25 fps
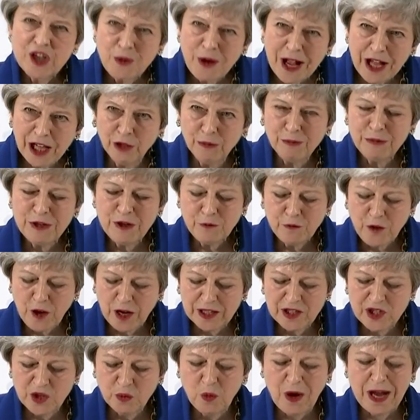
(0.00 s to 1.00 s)
So help me
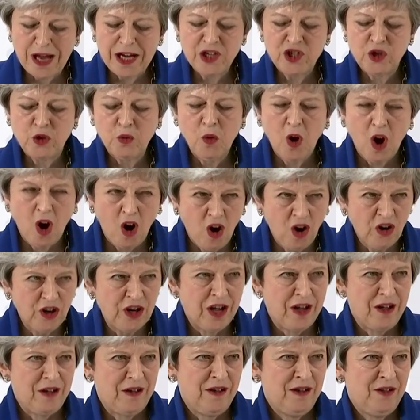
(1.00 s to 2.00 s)
find a way to
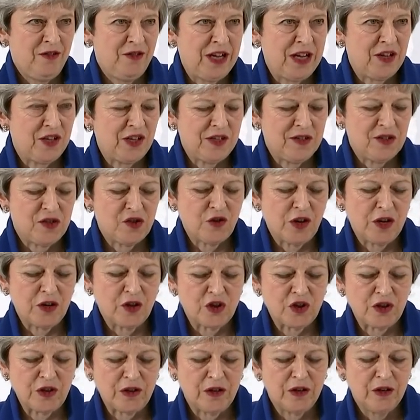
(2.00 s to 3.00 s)
honour that
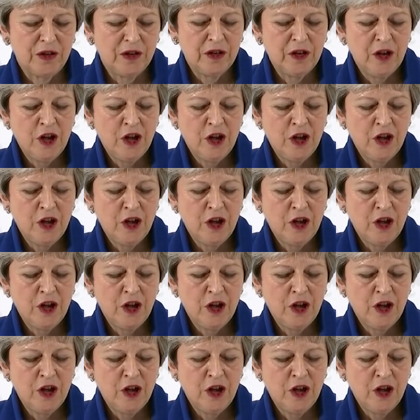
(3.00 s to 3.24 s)
instruction,